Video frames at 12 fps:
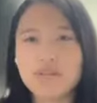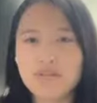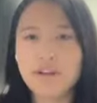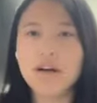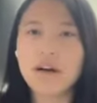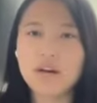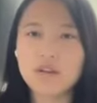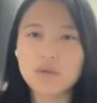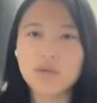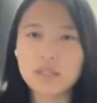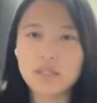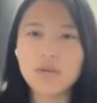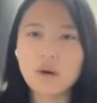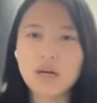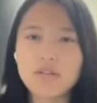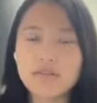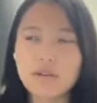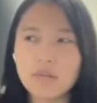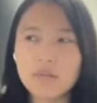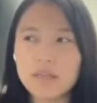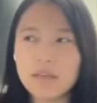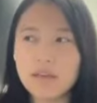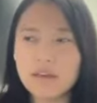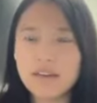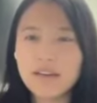figure out what they want from me.